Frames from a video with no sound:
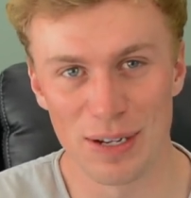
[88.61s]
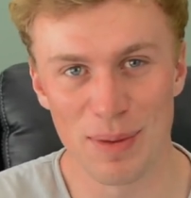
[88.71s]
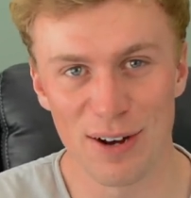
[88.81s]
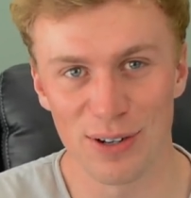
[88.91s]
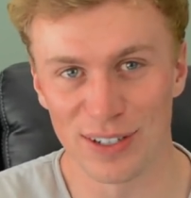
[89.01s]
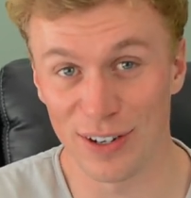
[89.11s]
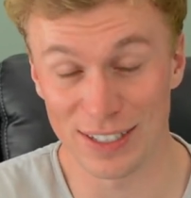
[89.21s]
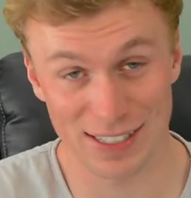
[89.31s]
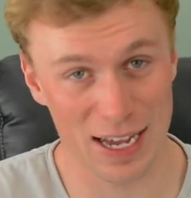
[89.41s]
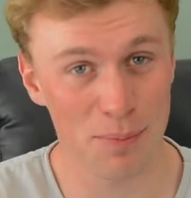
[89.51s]
email and
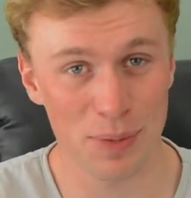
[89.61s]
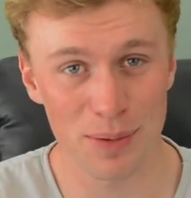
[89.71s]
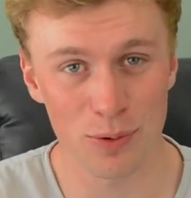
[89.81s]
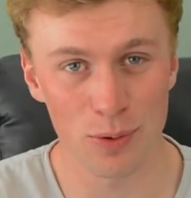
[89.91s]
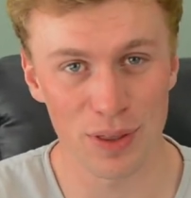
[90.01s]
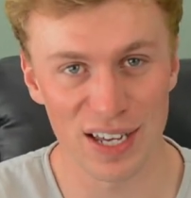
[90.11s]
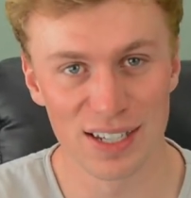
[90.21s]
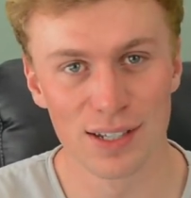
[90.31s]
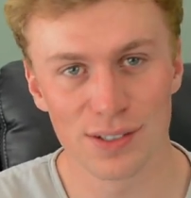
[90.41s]
like scam people with it.